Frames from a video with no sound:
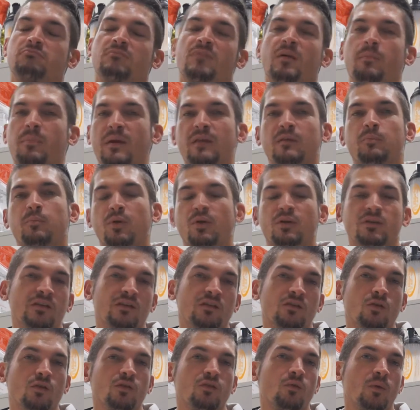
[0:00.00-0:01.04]
the best protein
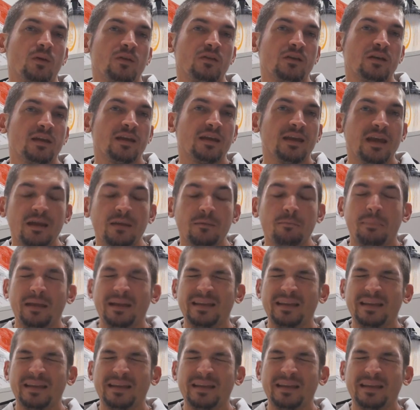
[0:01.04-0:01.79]
source what you can get,